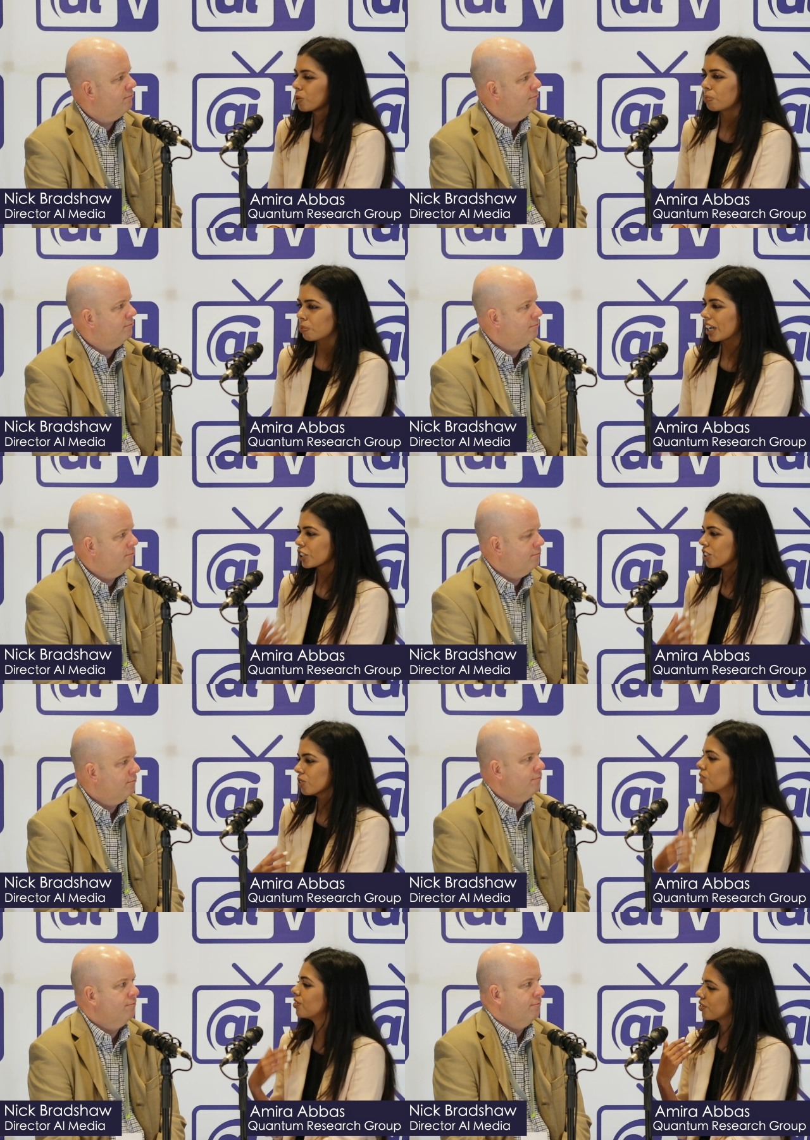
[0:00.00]
Speaker 1: your
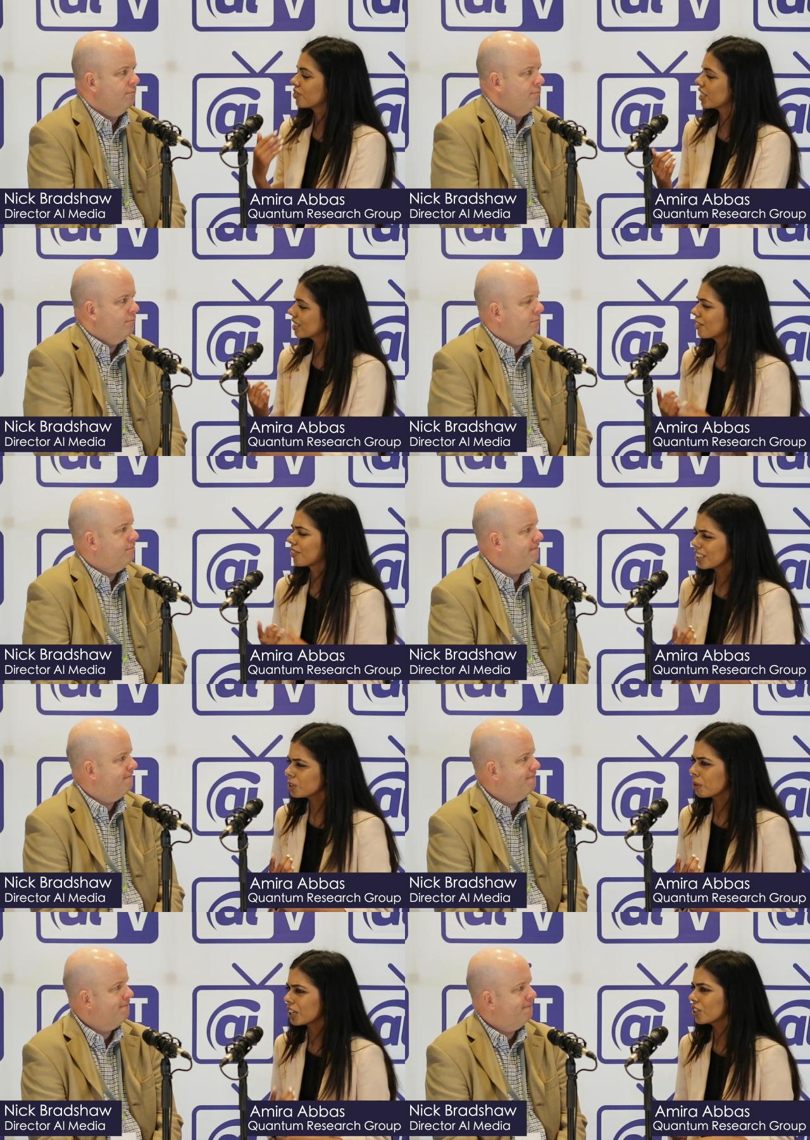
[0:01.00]
passion, or firstly
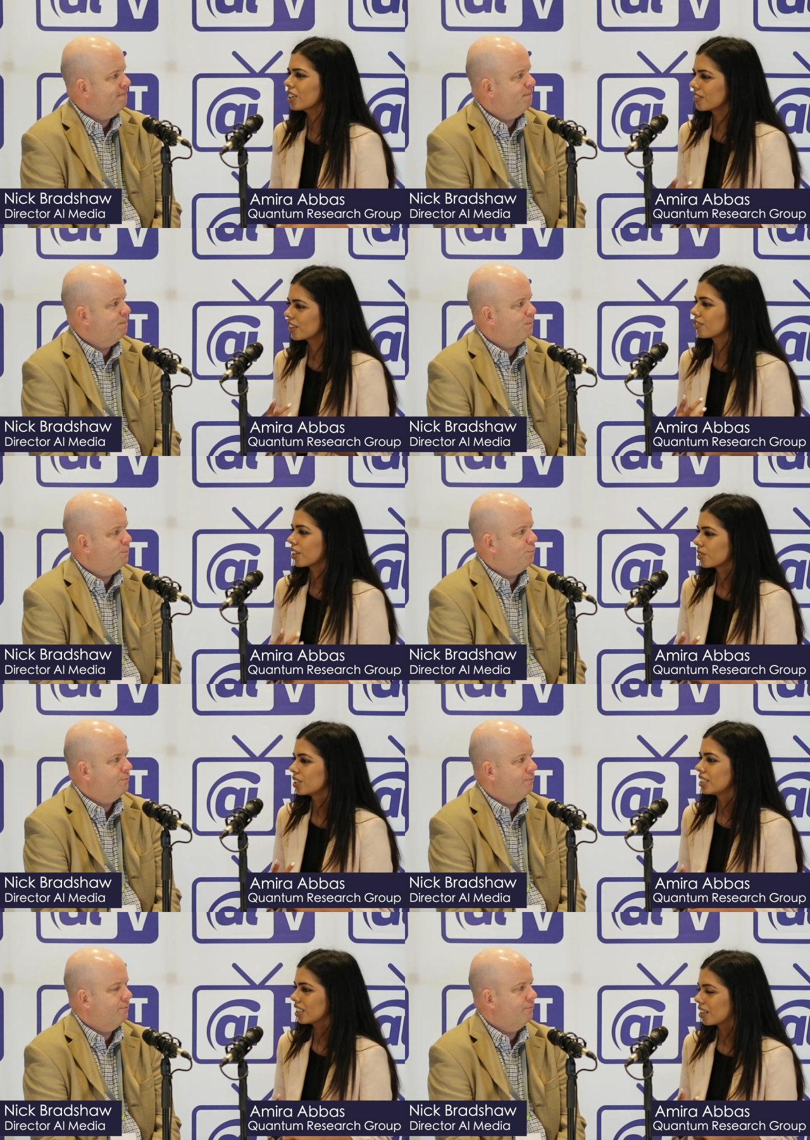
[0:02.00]
find your passion and then follow
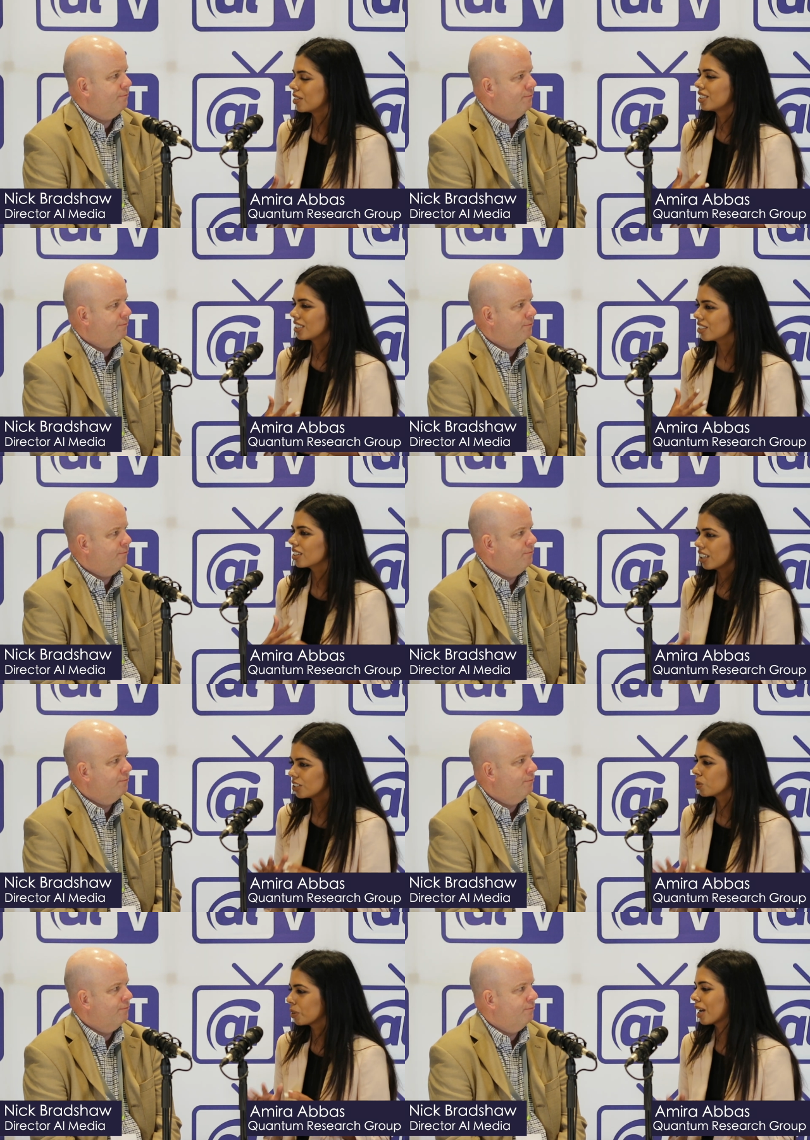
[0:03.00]
it, and
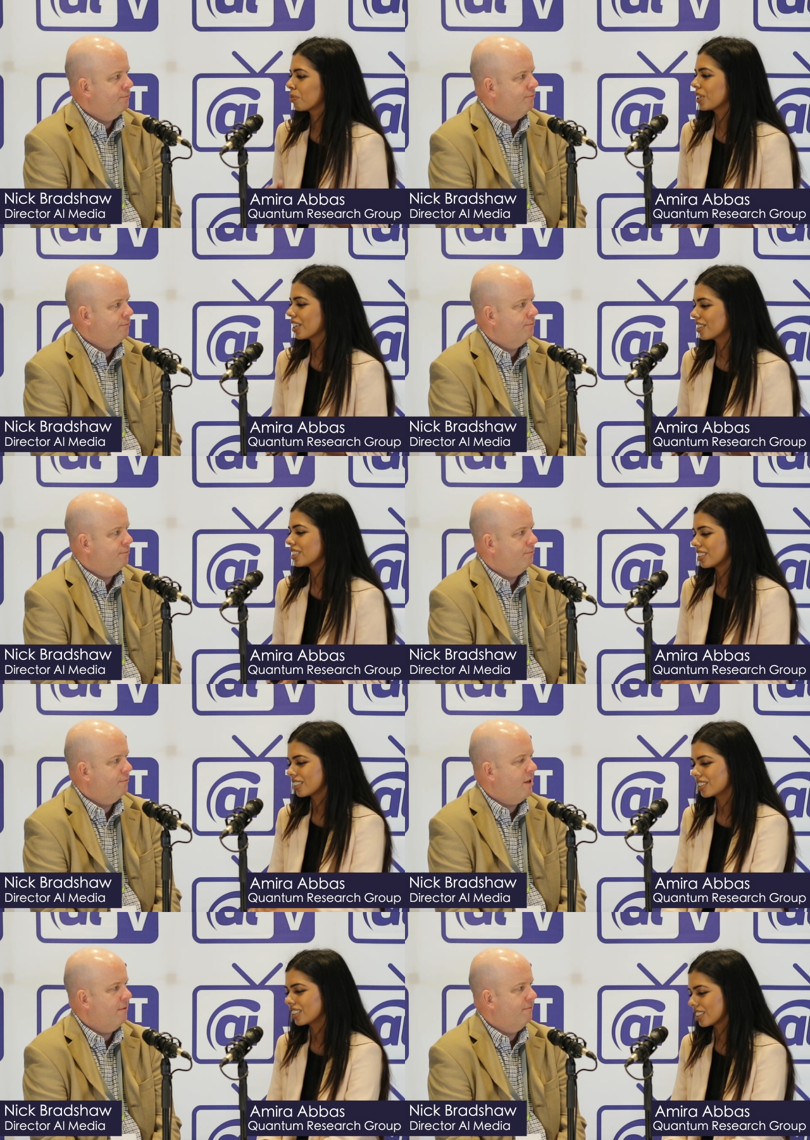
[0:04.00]
and you'll be happy. And this
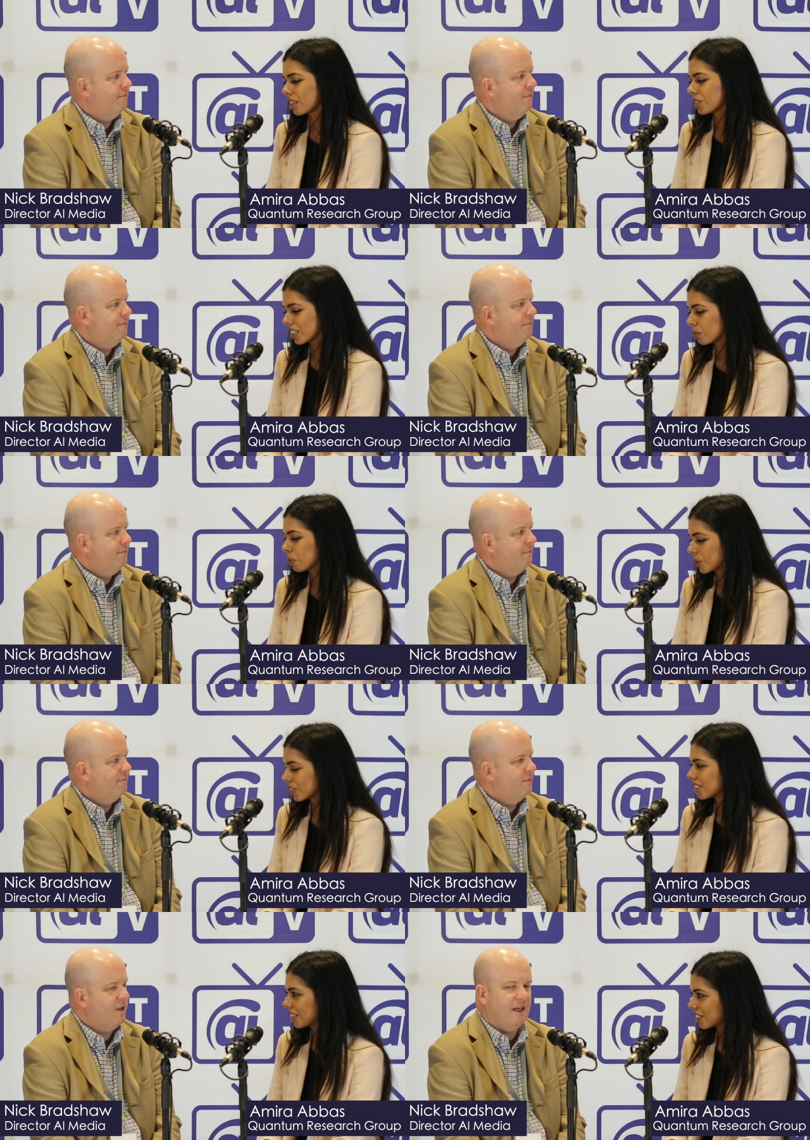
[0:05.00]
is this is something that's
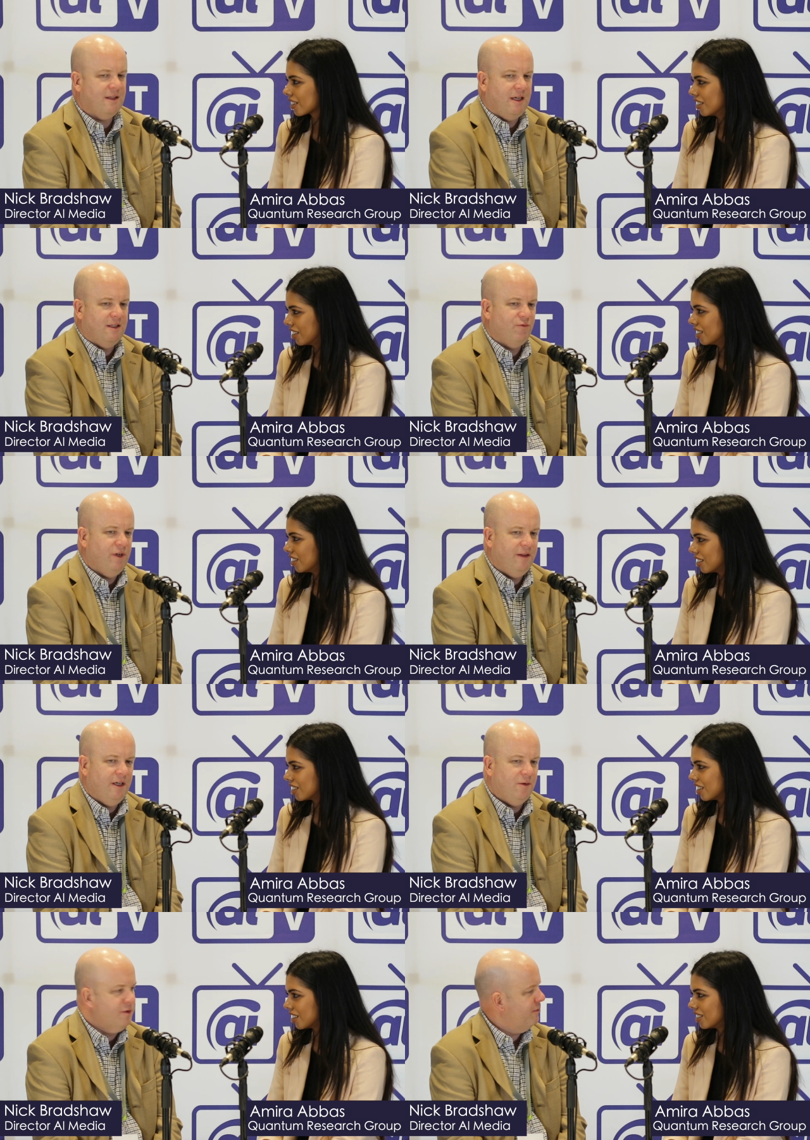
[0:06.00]
important.
Speaker 2: So that that's really
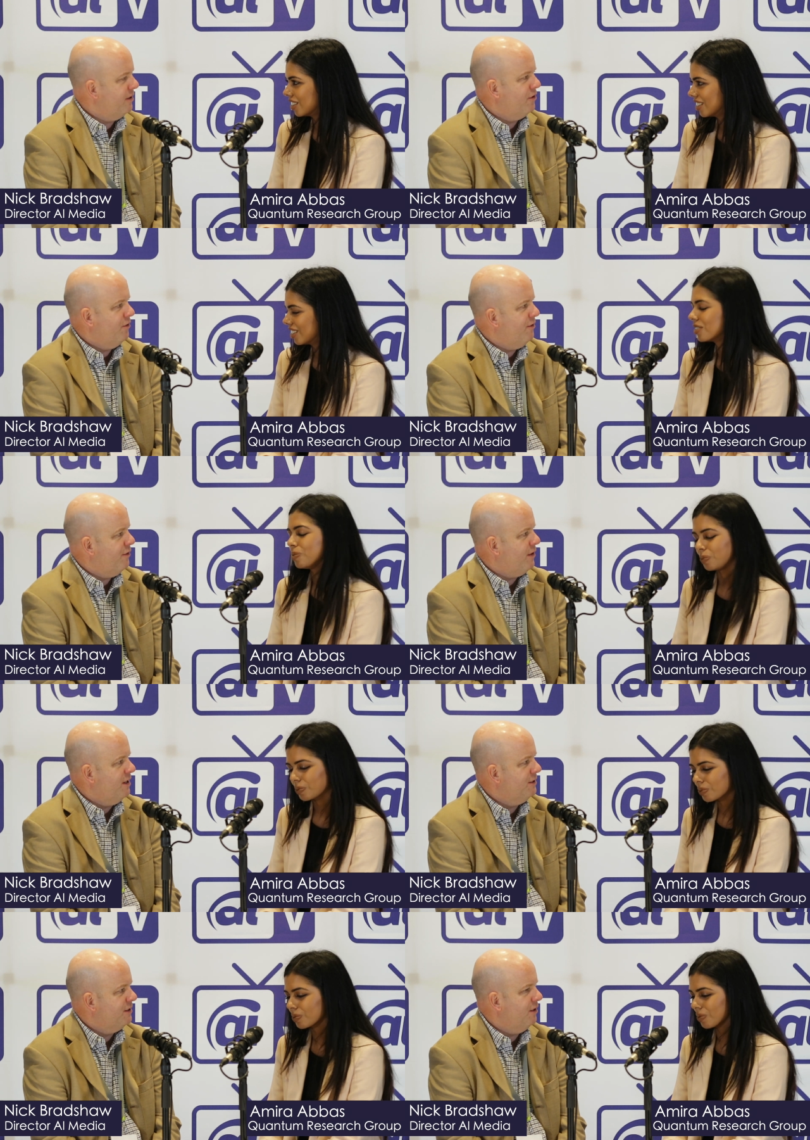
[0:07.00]
the yeah. ultimate career
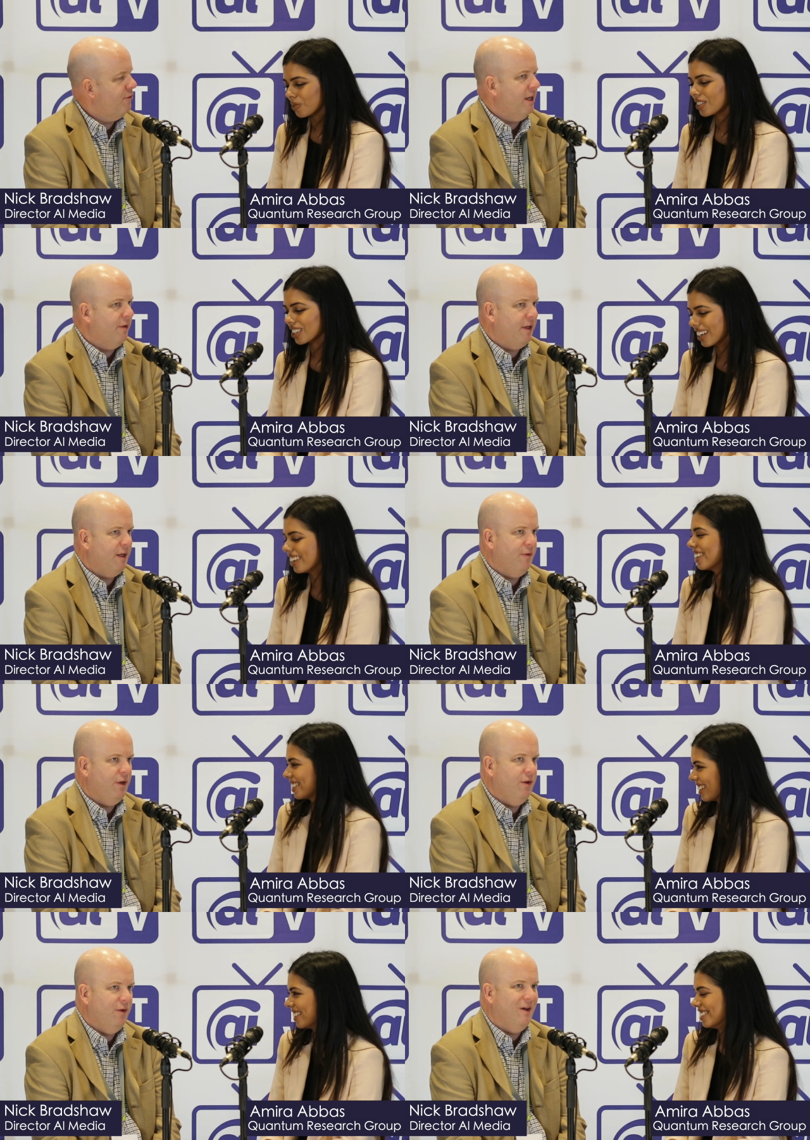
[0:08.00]
advice, isn't it? Really, I think if
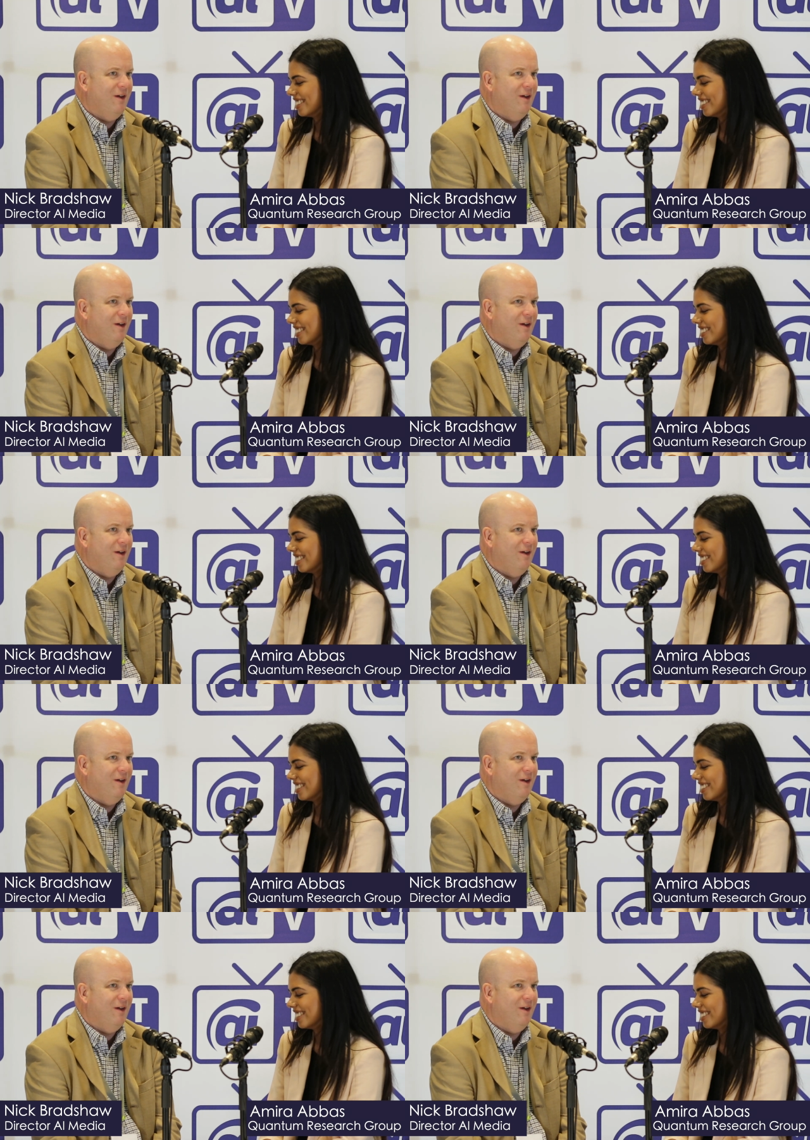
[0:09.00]
you